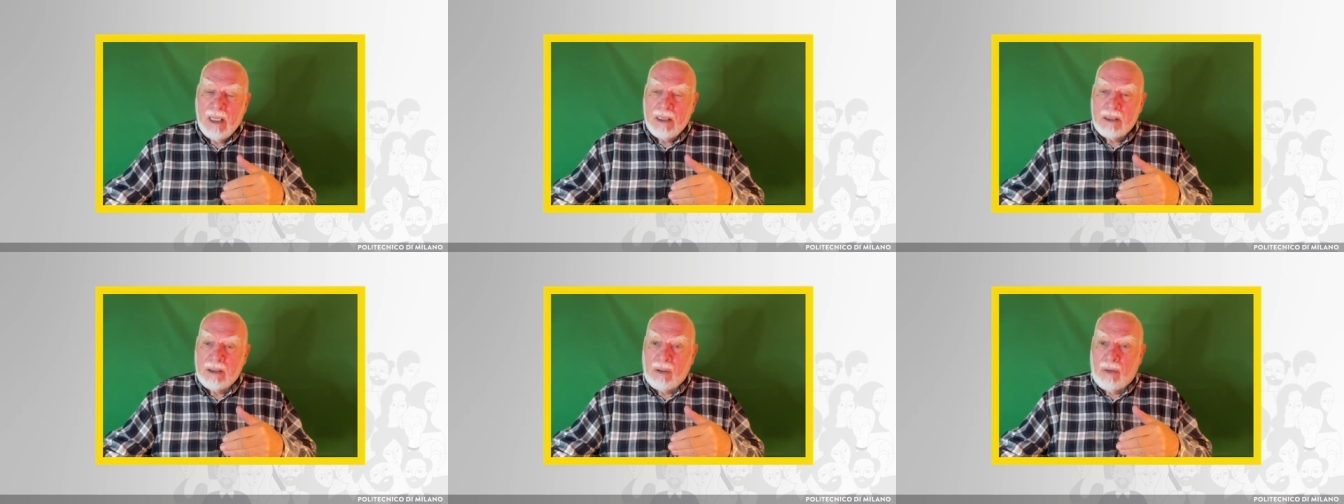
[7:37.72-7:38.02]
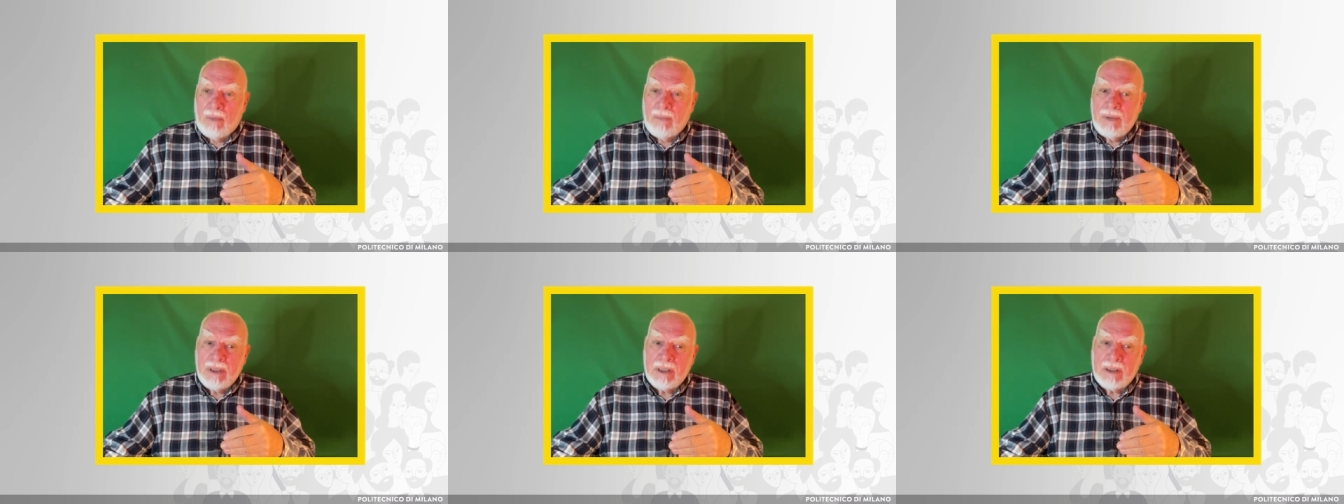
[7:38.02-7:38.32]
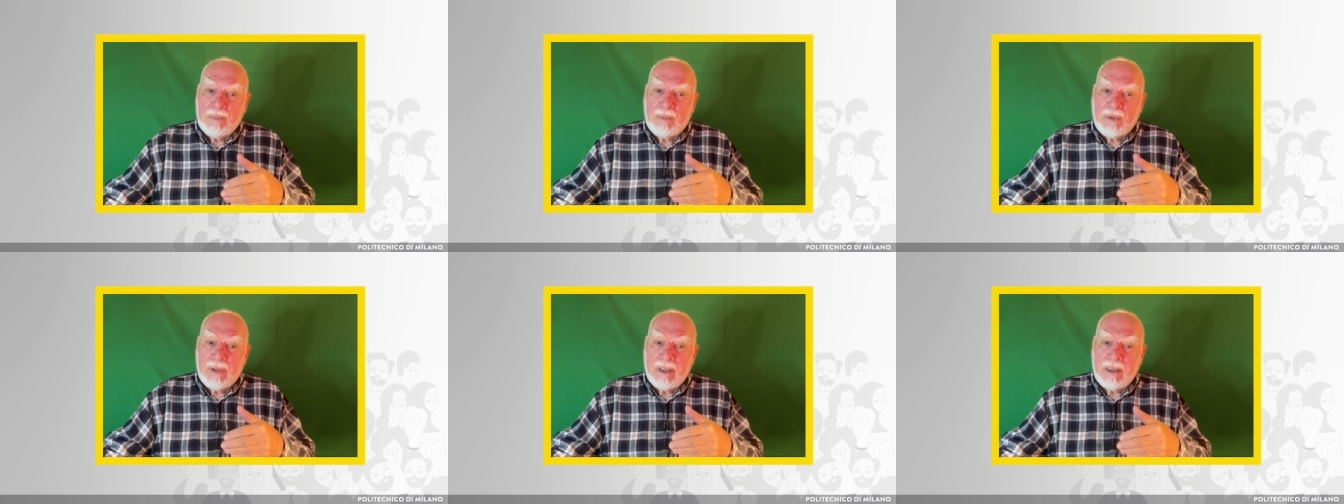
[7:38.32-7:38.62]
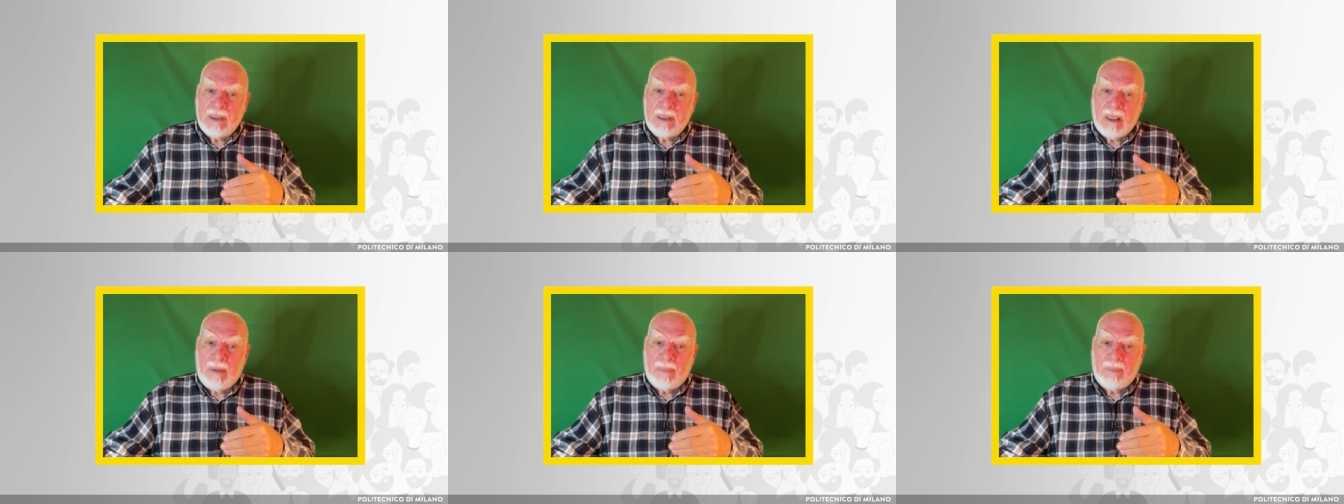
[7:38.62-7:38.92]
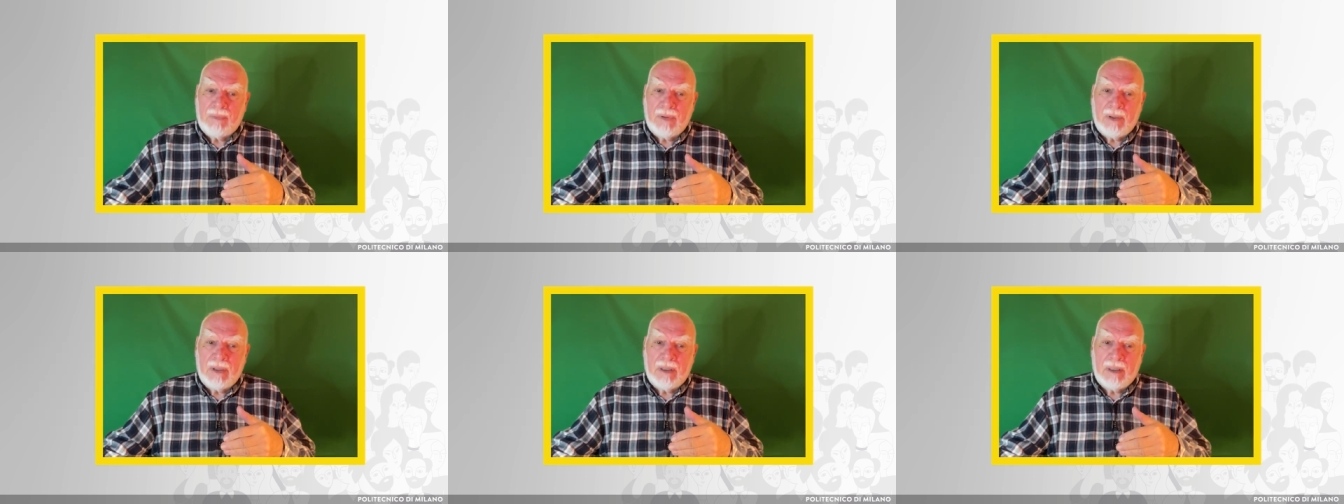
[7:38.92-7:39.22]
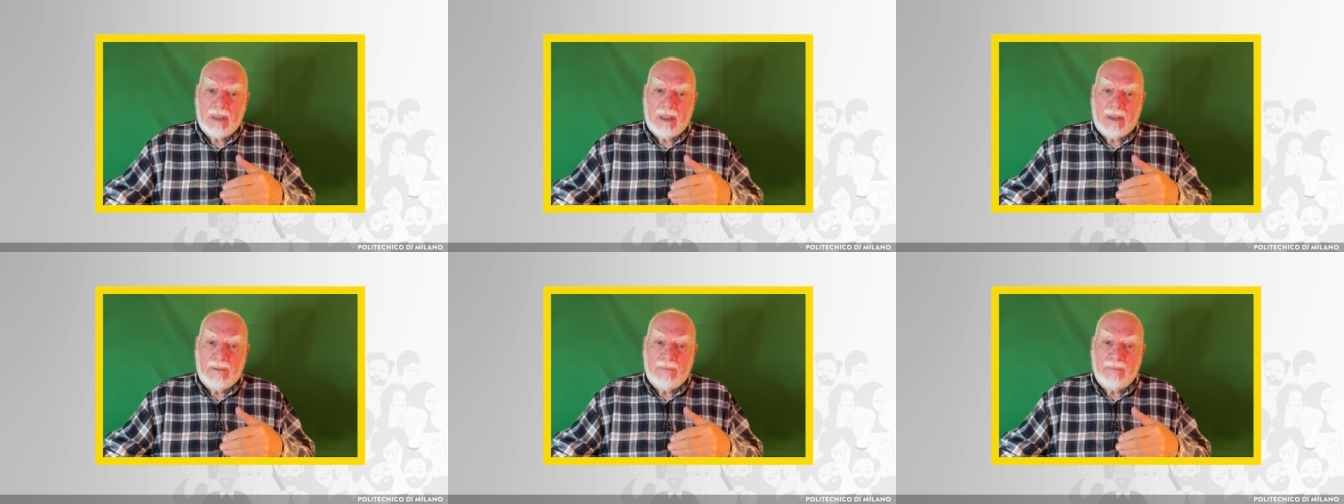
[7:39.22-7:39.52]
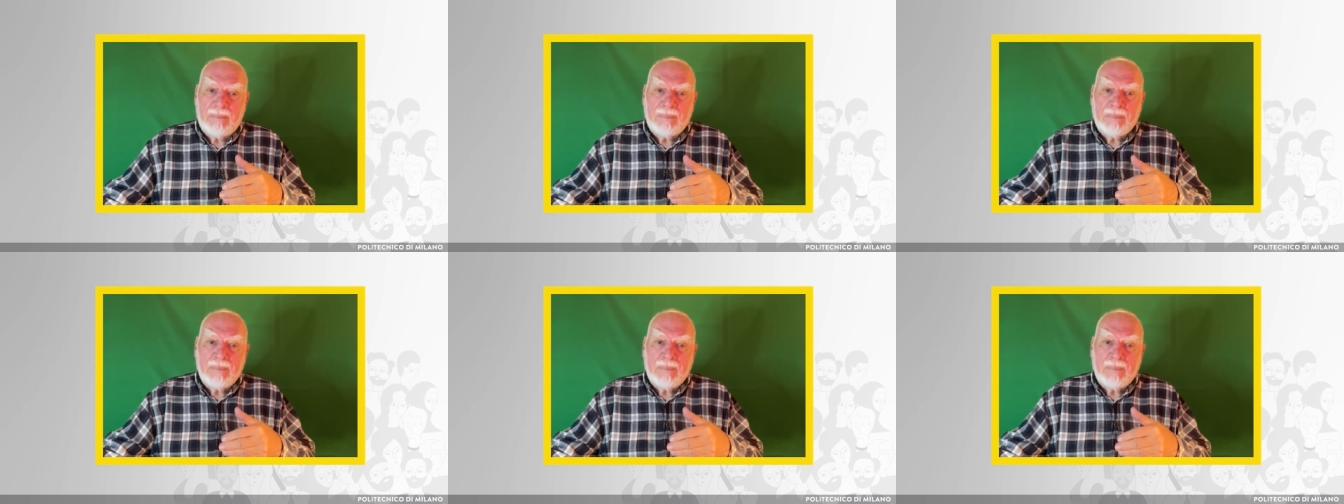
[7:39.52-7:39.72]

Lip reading: So this brings up the